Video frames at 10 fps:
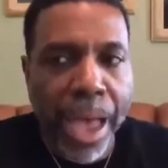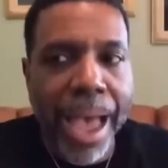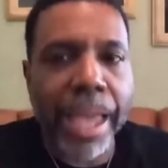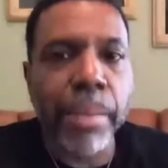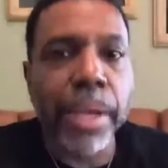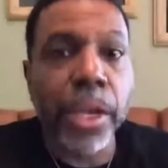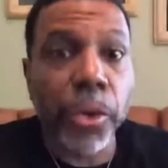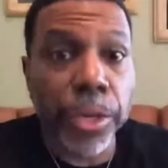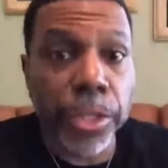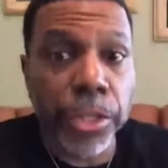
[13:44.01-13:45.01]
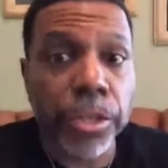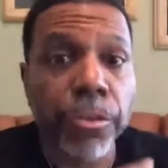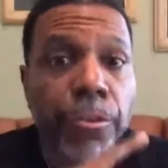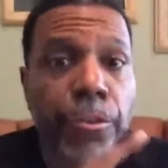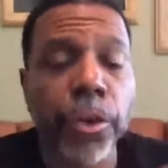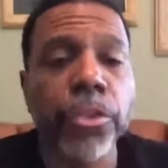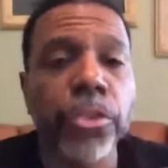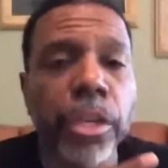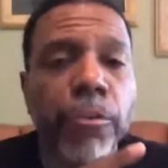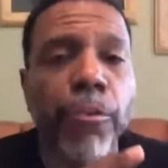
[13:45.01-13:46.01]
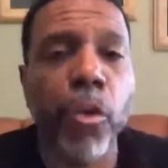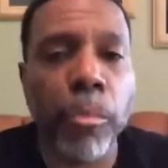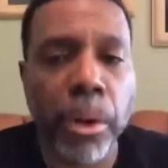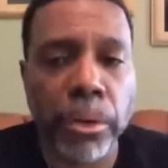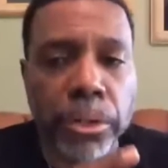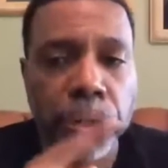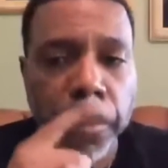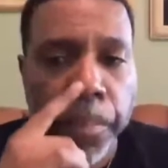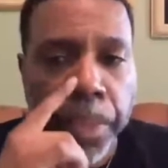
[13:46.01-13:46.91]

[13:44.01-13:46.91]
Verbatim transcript: I am a Christian first and foremost.